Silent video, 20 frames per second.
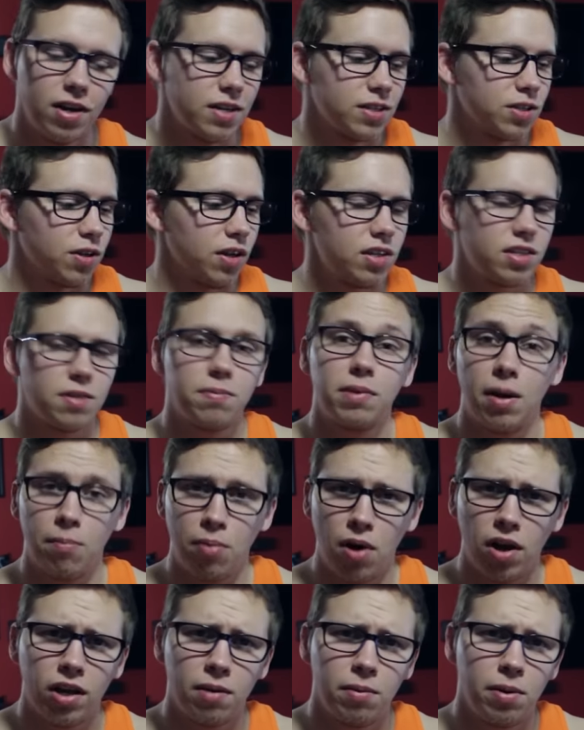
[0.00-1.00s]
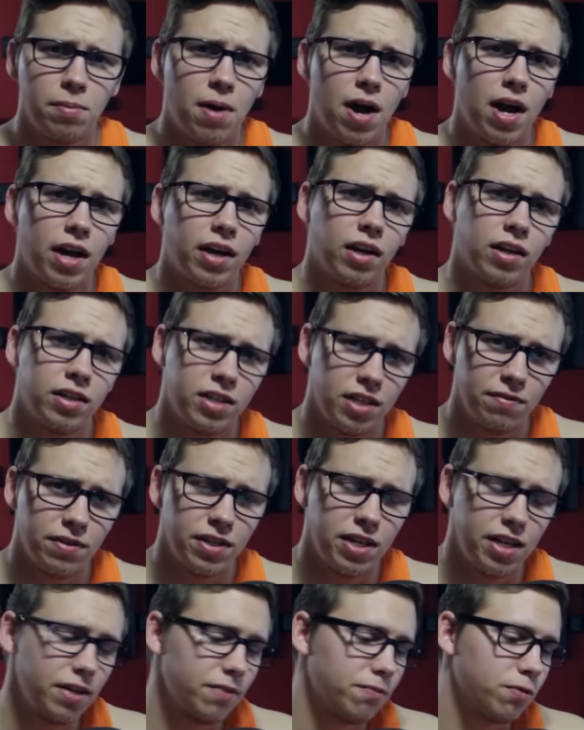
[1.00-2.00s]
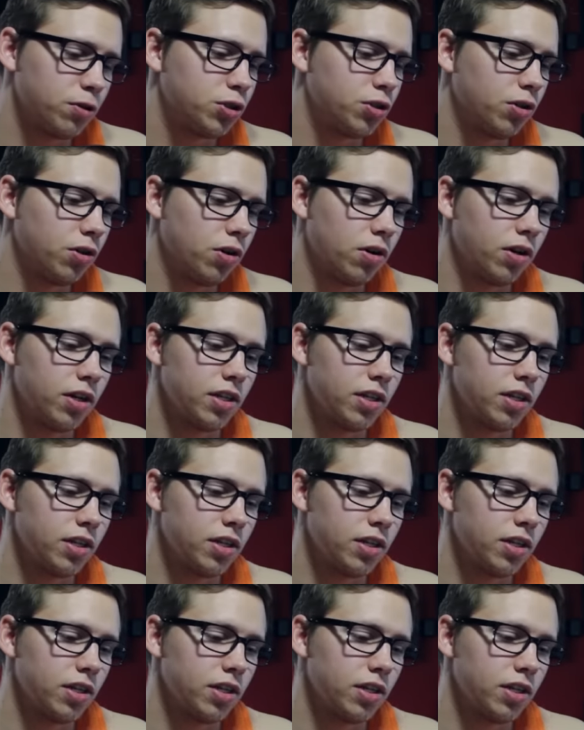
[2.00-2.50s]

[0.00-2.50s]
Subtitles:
So that's something I'm probably going to be buying on DVD for sure,